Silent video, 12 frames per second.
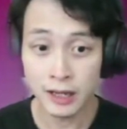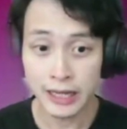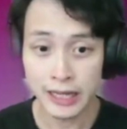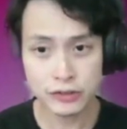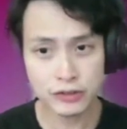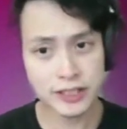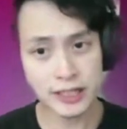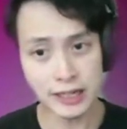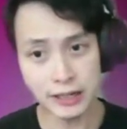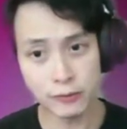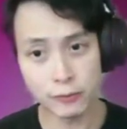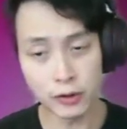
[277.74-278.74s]

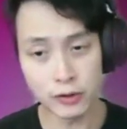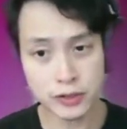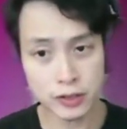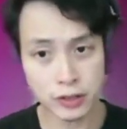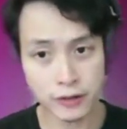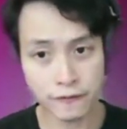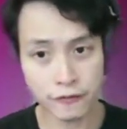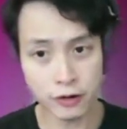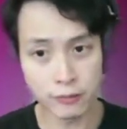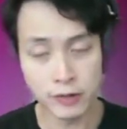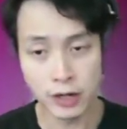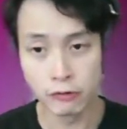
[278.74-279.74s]
Interestingly, we also heard
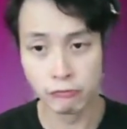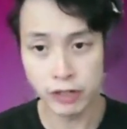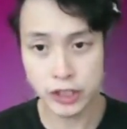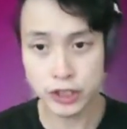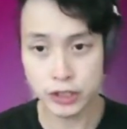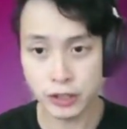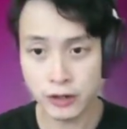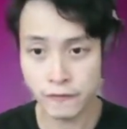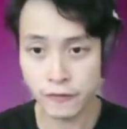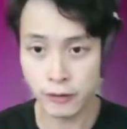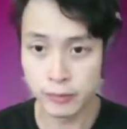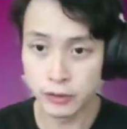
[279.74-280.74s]
from Richard
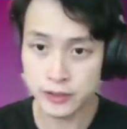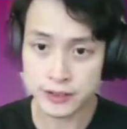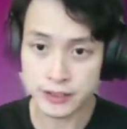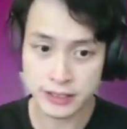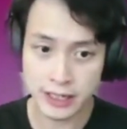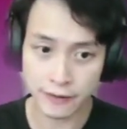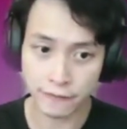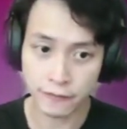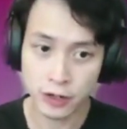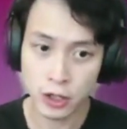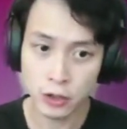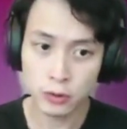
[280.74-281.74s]
from Gnosis Safe,
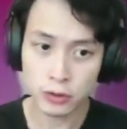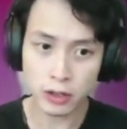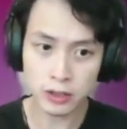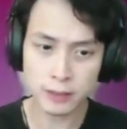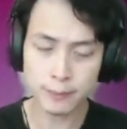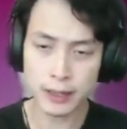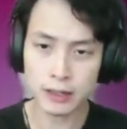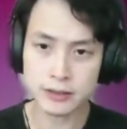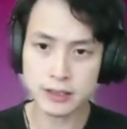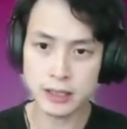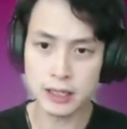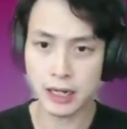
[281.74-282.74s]
who talked about
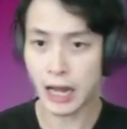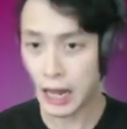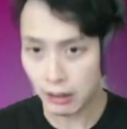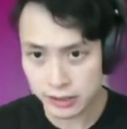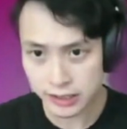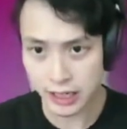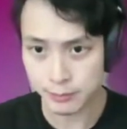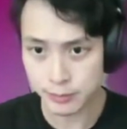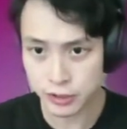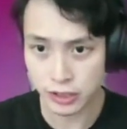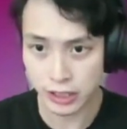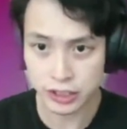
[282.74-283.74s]
account
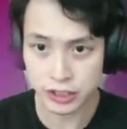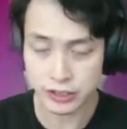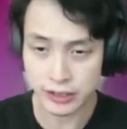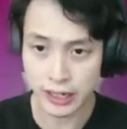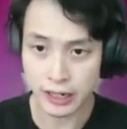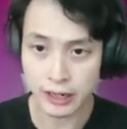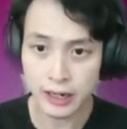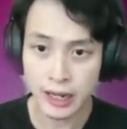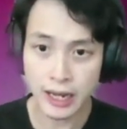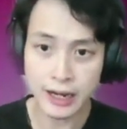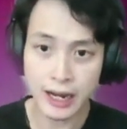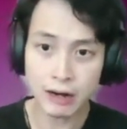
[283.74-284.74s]
abstraction there
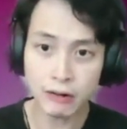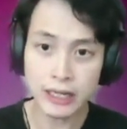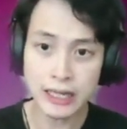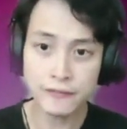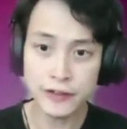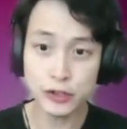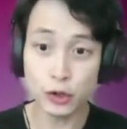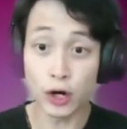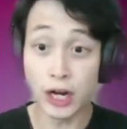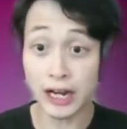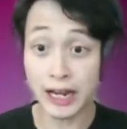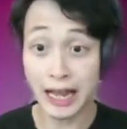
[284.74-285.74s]
and how even your
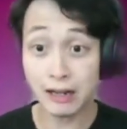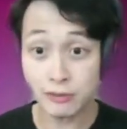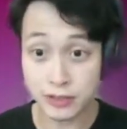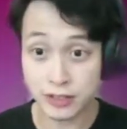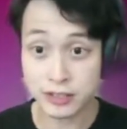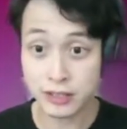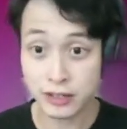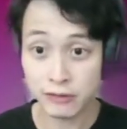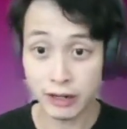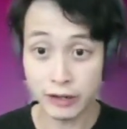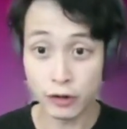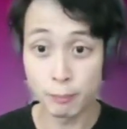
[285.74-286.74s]
accounts,
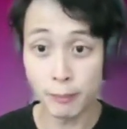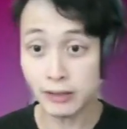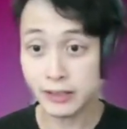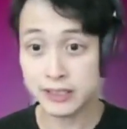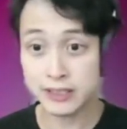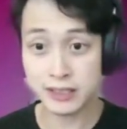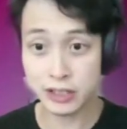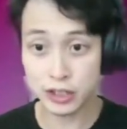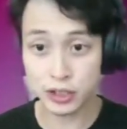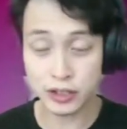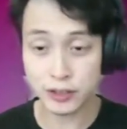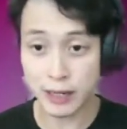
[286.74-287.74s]
right, your
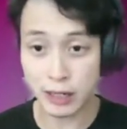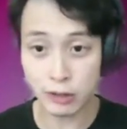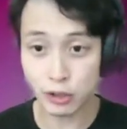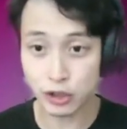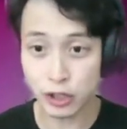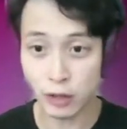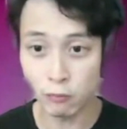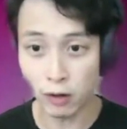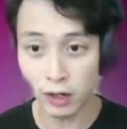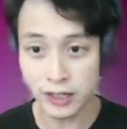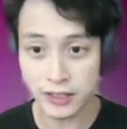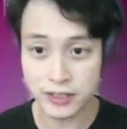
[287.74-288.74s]
multi-signature smart contract
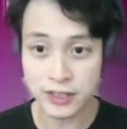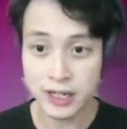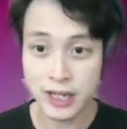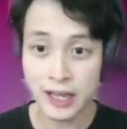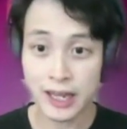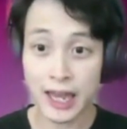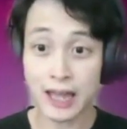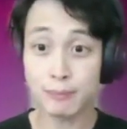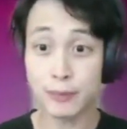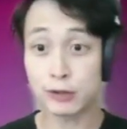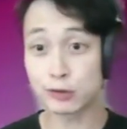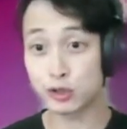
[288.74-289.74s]
wallets can be
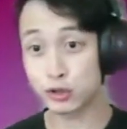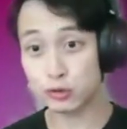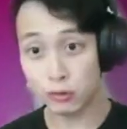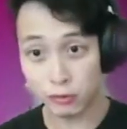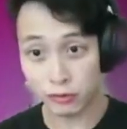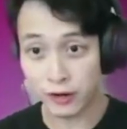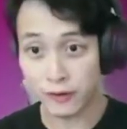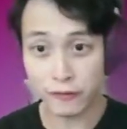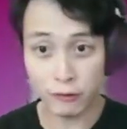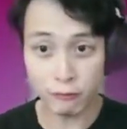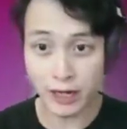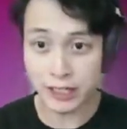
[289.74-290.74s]
controlled
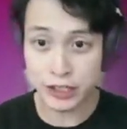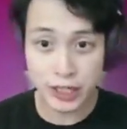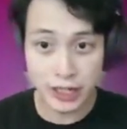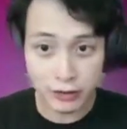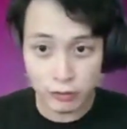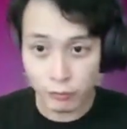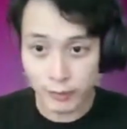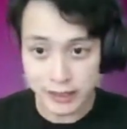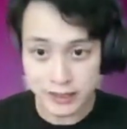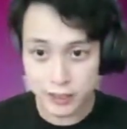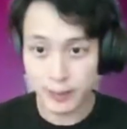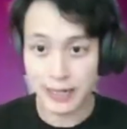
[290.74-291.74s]
from one chain through
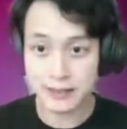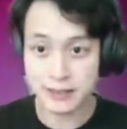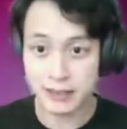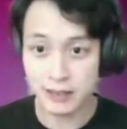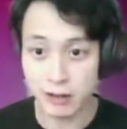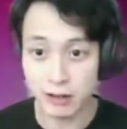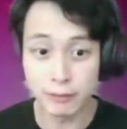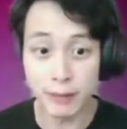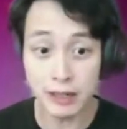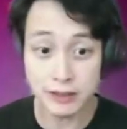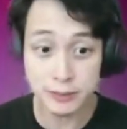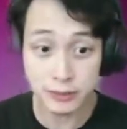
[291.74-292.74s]
message passing on
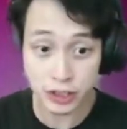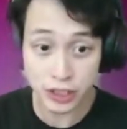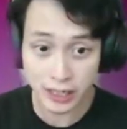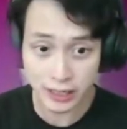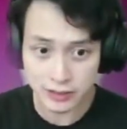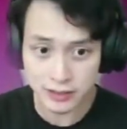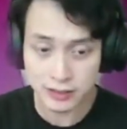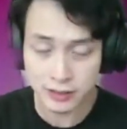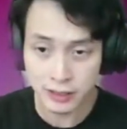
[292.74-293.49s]
multiple chains,